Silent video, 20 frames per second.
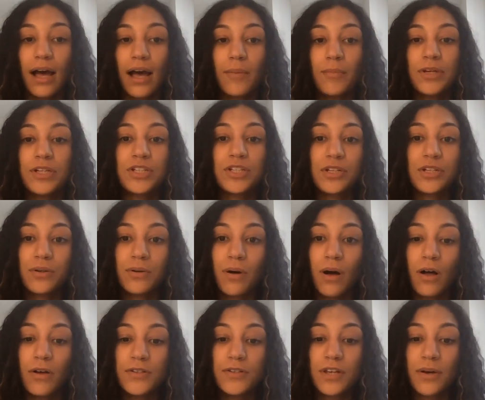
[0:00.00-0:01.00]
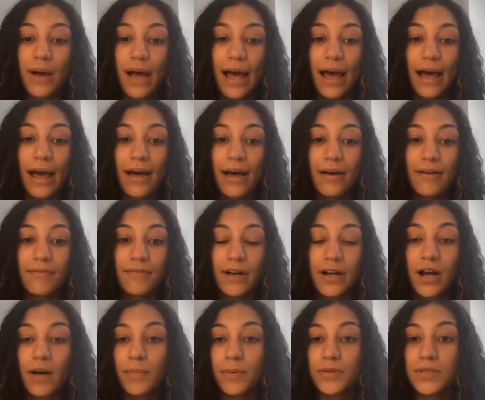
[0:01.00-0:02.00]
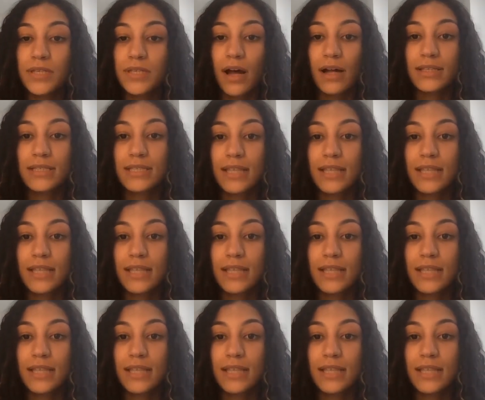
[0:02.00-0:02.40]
We do also have a couple slots